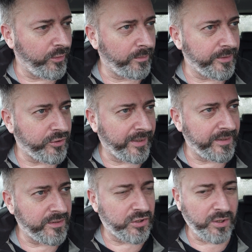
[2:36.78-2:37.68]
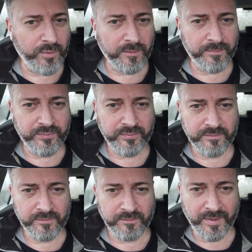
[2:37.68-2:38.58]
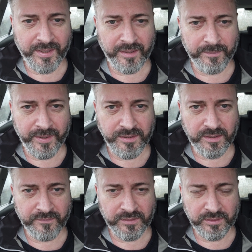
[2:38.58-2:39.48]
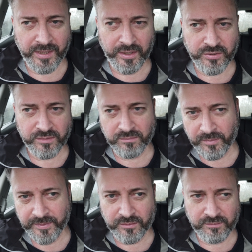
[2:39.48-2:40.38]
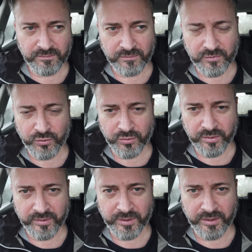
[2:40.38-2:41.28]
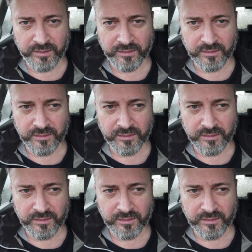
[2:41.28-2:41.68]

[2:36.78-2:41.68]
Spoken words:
I normally try and sum up my opinion of a location in maybe 2 or 3